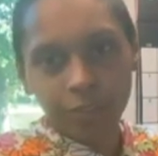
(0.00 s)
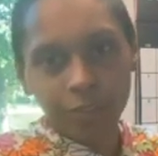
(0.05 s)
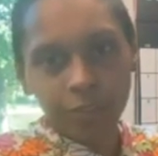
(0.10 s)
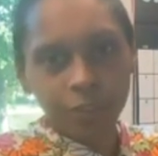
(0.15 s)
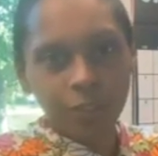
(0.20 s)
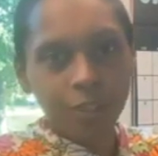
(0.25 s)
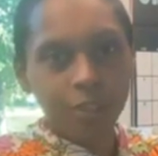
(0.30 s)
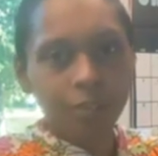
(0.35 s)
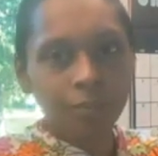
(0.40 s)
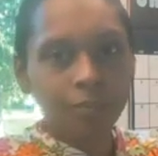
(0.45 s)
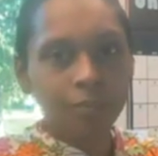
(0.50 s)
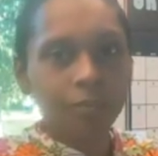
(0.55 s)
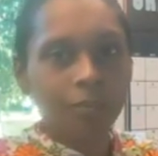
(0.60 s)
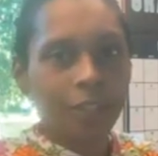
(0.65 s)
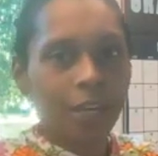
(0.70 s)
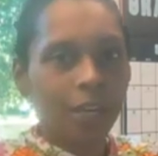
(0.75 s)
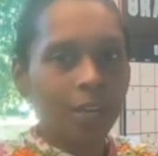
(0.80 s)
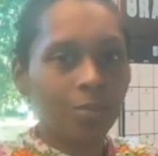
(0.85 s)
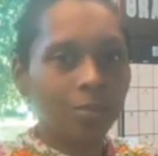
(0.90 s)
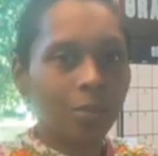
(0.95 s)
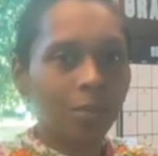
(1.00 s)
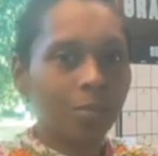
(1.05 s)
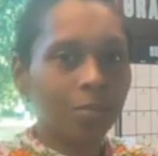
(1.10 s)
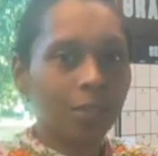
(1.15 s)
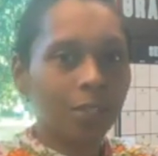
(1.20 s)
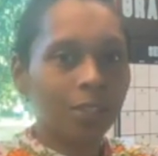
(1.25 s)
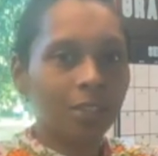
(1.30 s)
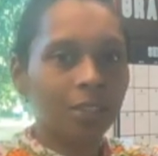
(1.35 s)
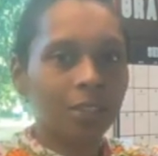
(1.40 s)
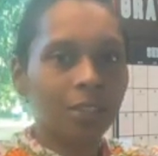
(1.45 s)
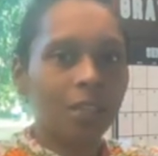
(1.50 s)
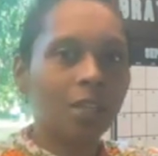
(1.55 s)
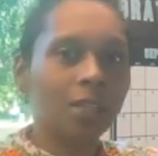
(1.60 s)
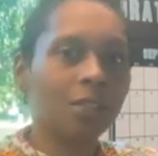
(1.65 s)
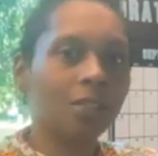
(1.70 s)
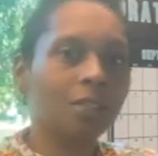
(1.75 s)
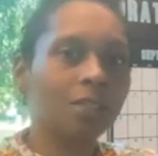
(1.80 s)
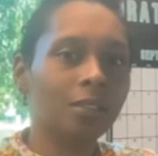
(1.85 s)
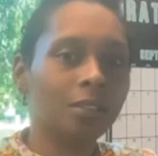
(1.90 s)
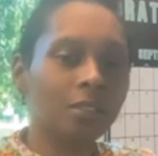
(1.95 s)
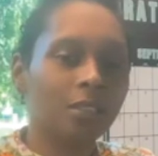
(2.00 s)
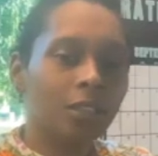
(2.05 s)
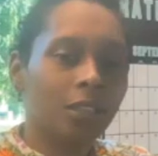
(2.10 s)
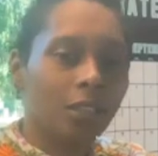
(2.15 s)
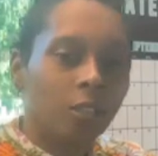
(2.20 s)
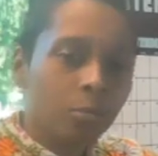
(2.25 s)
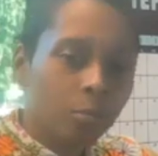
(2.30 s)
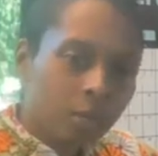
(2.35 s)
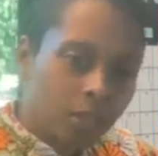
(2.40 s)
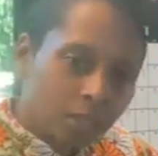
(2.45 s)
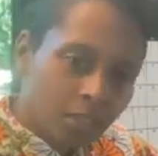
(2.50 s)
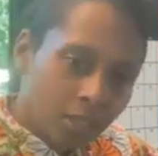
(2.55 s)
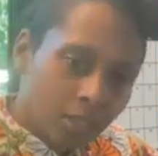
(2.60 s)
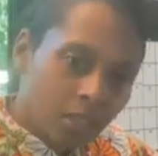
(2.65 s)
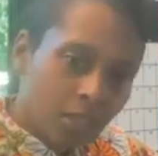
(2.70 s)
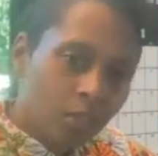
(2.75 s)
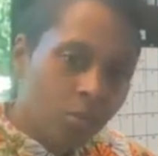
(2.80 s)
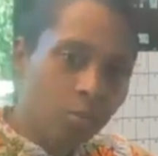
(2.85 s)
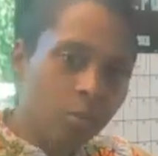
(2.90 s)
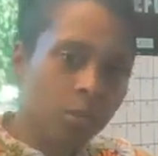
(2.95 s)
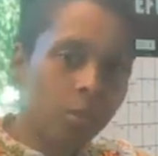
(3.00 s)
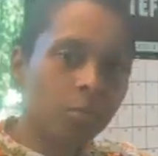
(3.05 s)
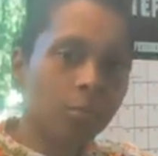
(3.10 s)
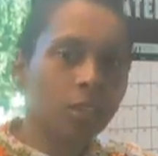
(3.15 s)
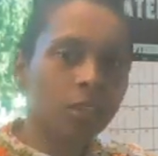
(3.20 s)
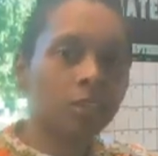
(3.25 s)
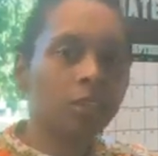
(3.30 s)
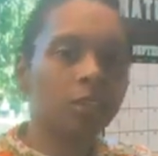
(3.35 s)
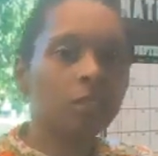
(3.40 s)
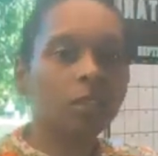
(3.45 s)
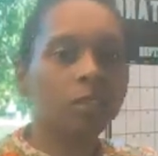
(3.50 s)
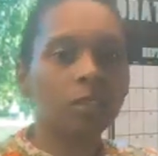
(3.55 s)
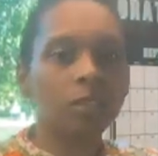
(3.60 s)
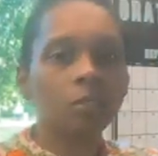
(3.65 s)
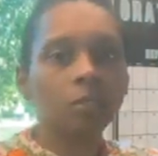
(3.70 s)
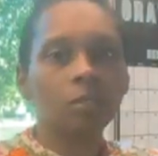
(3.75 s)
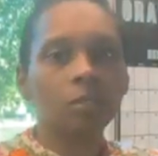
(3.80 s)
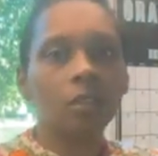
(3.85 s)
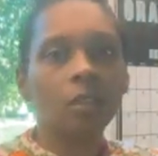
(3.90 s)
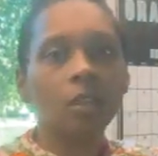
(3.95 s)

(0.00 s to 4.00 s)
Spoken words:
You know, you got to be a blessing to others. And then they'll be a blessing to you.